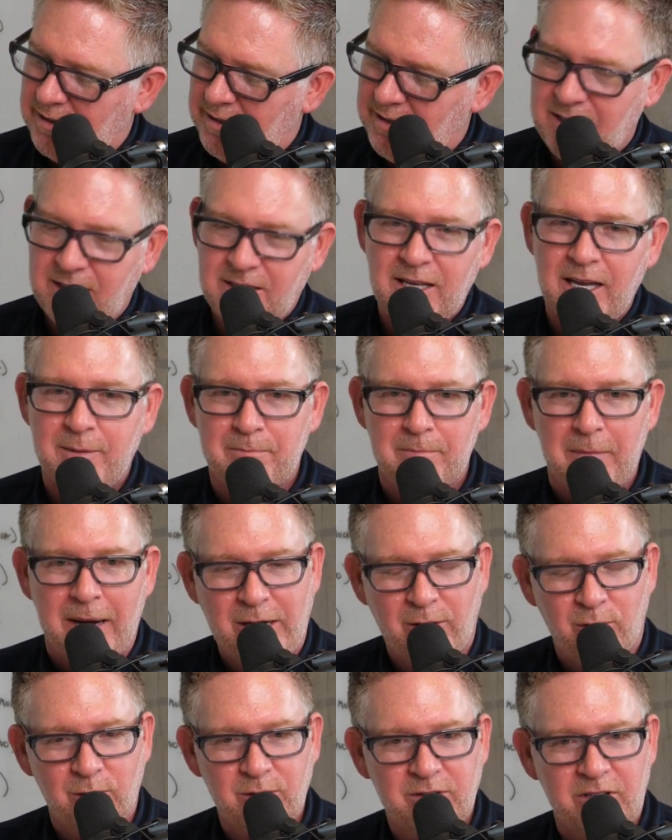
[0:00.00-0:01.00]
is this like
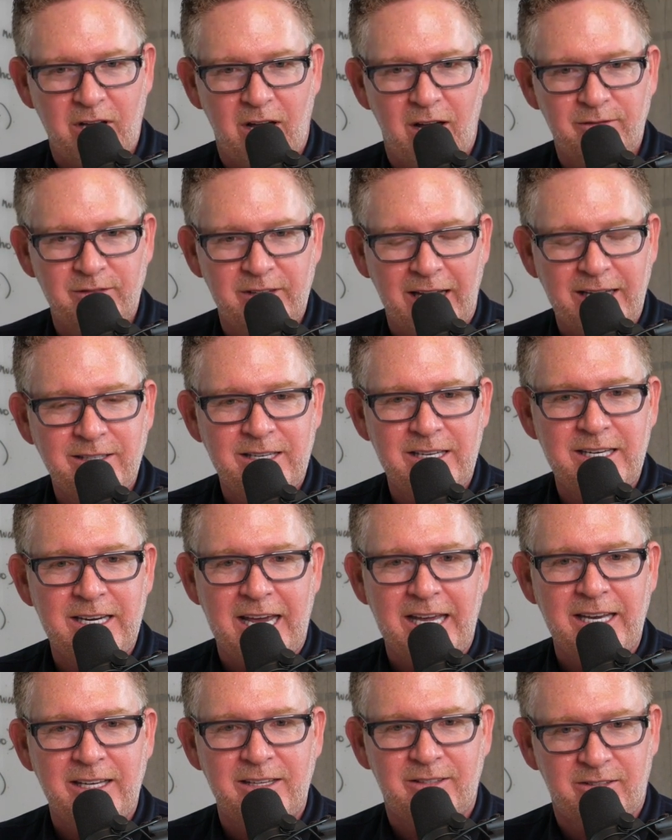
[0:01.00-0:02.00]
microsoft
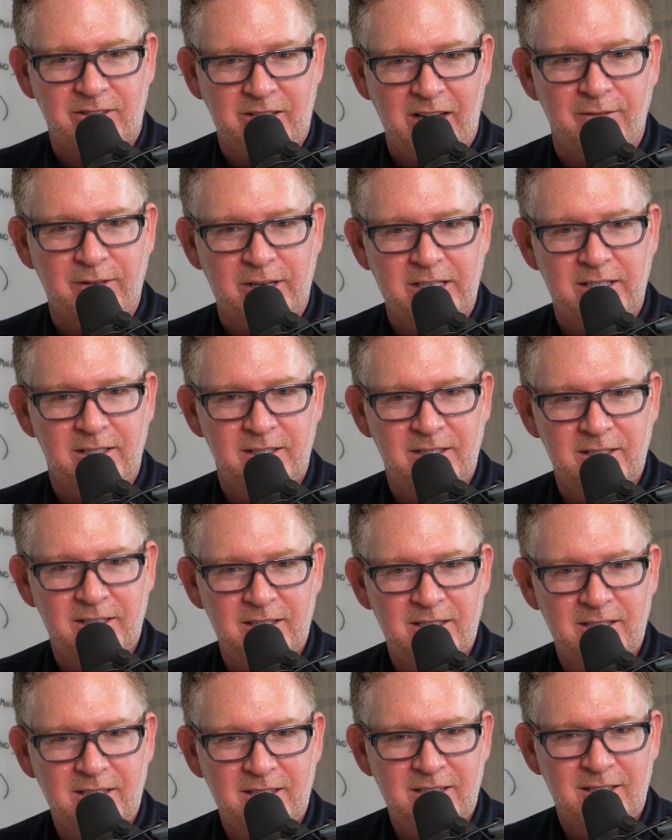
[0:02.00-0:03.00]
1987
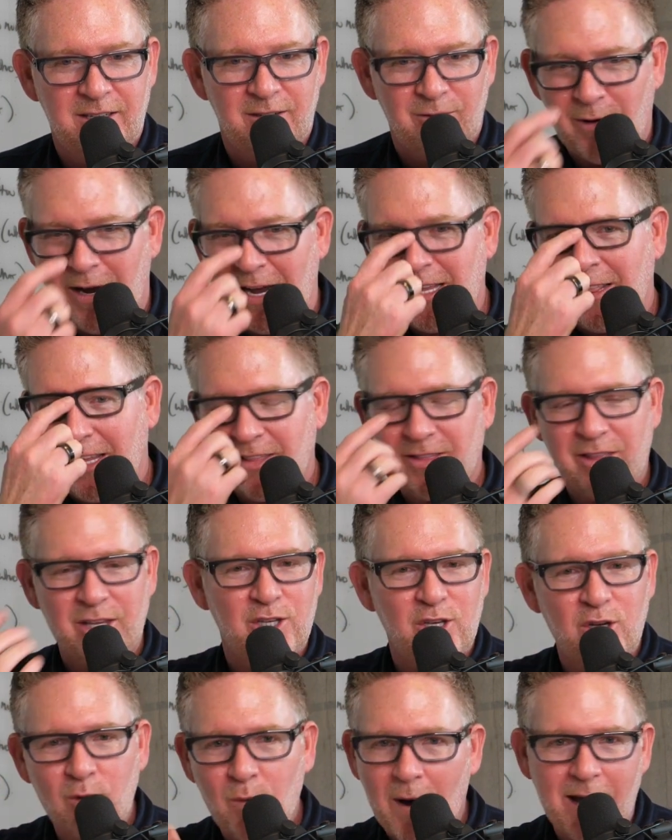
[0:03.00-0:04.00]
right like
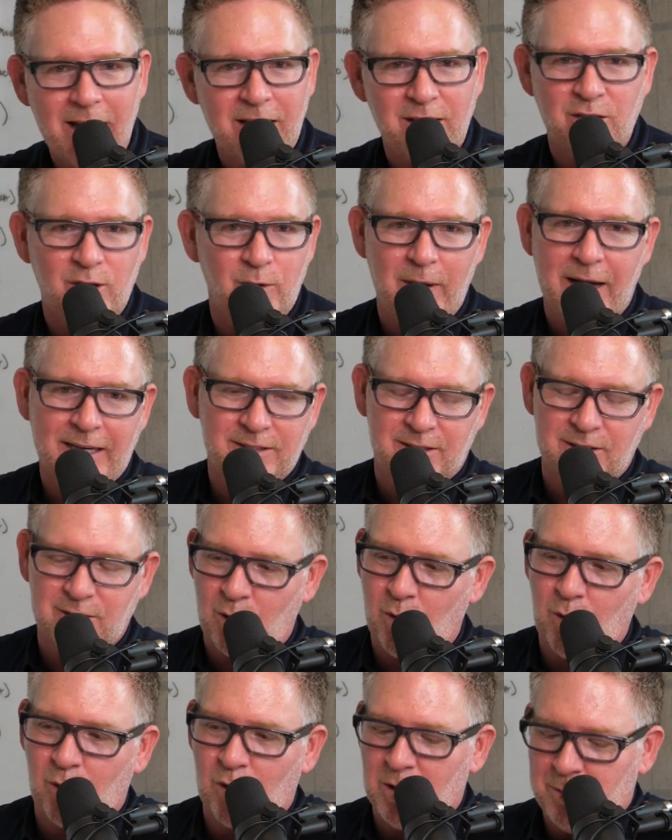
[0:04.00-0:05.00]
the ui and ux is
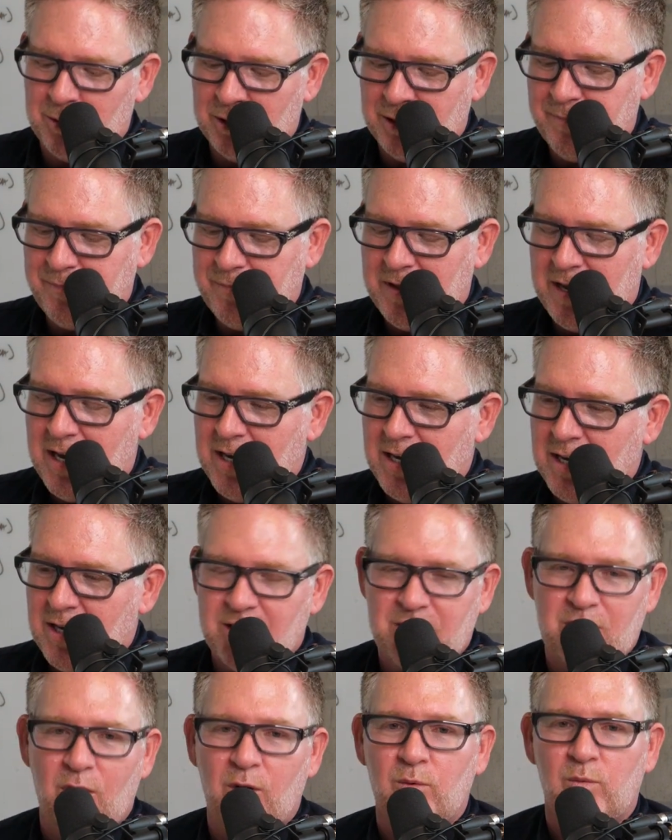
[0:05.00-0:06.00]
horrible
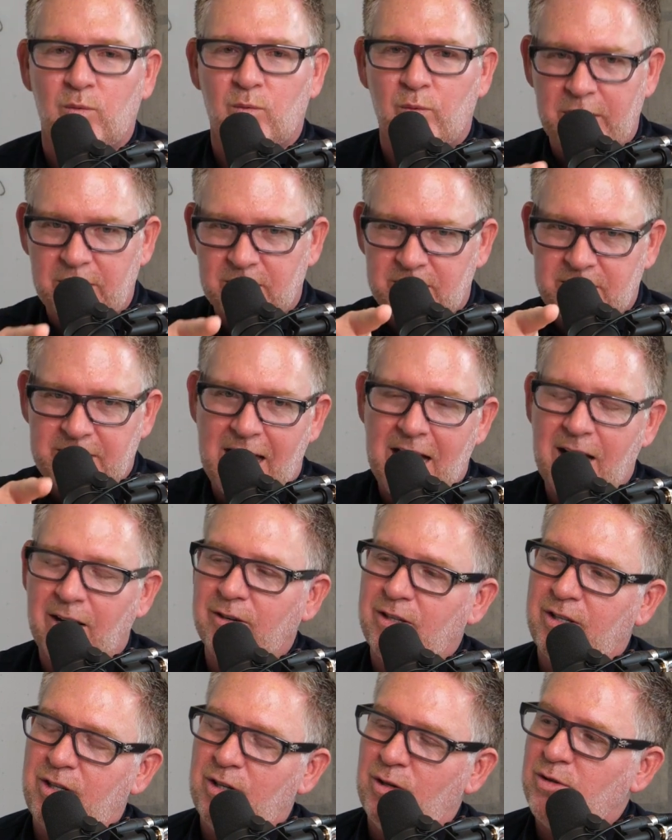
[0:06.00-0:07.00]
so Real
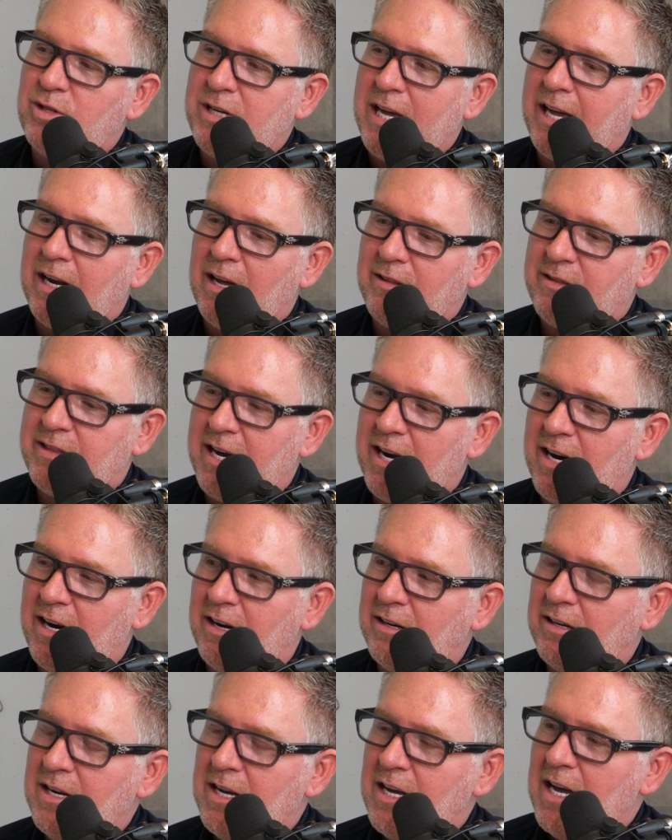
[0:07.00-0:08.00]
Scout, huge shout out
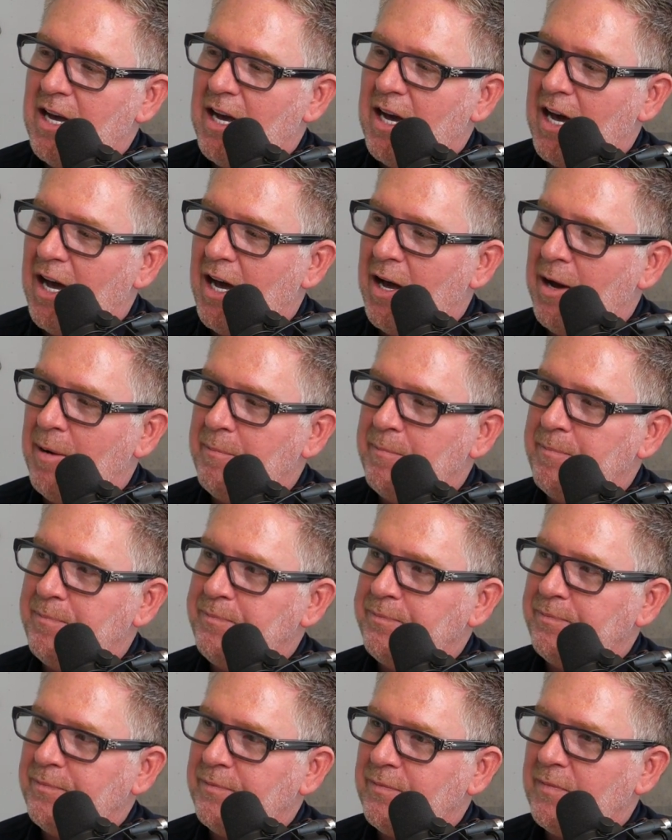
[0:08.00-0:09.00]
there.
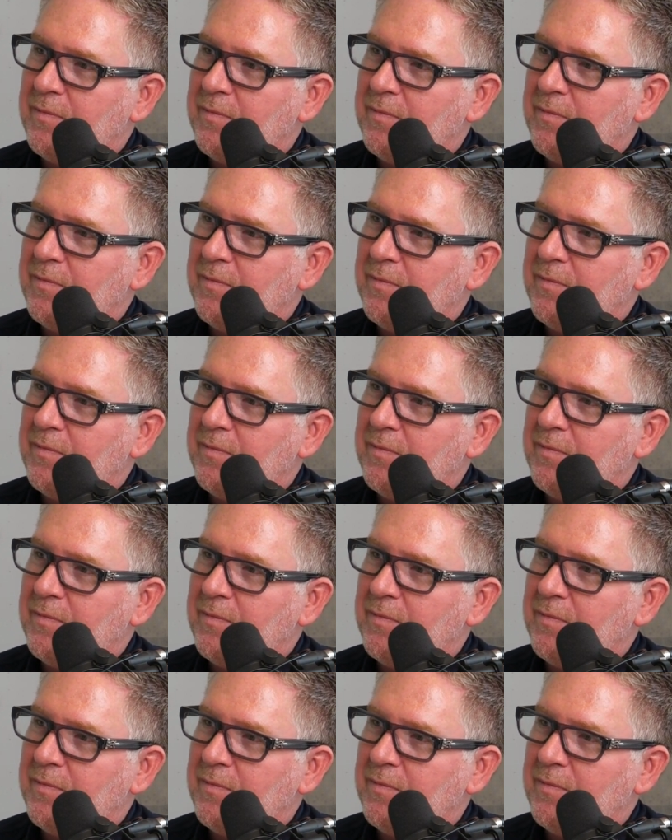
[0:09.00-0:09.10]
Um,